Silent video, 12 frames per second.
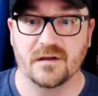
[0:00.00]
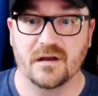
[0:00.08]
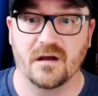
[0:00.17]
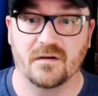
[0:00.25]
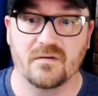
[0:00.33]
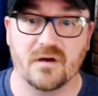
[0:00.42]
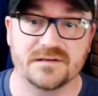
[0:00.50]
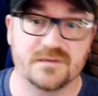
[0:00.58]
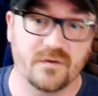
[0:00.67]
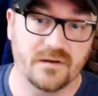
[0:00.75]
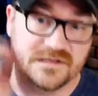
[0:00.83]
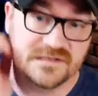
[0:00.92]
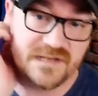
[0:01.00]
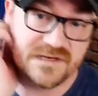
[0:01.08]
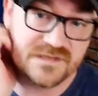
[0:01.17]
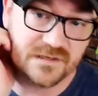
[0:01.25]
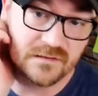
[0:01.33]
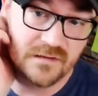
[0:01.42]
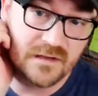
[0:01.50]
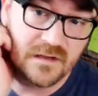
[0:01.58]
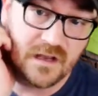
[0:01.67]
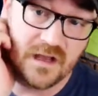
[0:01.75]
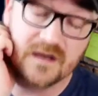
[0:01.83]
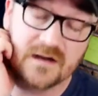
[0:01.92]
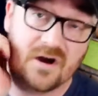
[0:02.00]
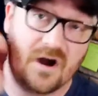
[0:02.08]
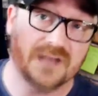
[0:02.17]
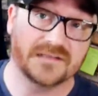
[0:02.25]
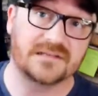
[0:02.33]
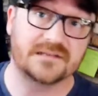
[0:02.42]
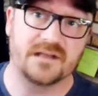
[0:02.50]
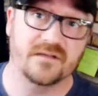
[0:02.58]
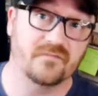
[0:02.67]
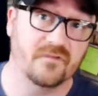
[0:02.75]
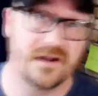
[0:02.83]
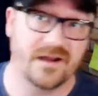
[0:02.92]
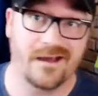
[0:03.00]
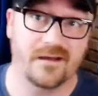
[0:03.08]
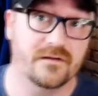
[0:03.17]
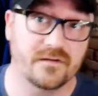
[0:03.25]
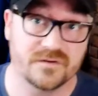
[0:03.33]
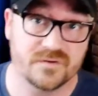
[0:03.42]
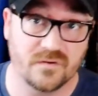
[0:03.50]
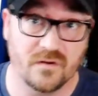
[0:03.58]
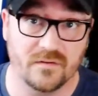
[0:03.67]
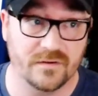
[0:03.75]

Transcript: uh, across the organization uh, costs can run out of control.